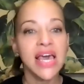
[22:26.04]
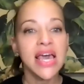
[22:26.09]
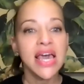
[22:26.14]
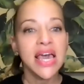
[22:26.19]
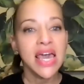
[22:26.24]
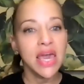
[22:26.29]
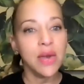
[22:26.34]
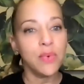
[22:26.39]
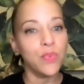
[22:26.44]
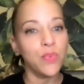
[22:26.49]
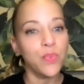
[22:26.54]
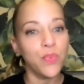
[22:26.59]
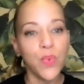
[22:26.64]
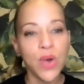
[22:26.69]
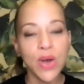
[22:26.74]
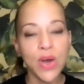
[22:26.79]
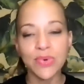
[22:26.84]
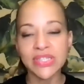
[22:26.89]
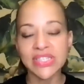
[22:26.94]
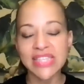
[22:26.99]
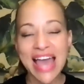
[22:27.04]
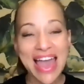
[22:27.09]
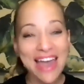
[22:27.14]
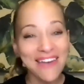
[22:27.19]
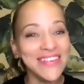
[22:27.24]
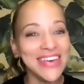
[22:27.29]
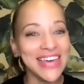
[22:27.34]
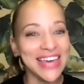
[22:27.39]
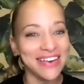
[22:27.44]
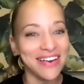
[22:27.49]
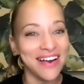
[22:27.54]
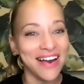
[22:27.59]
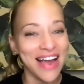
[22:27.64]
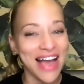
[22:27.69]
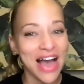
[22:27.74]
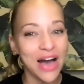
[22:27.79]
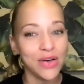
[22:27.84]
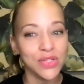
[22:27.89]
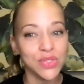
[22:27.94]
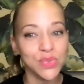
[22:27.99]
it was heavy in our
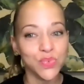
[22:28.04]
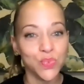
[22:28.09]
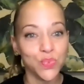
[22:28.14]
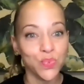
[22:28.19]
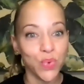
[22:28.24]
house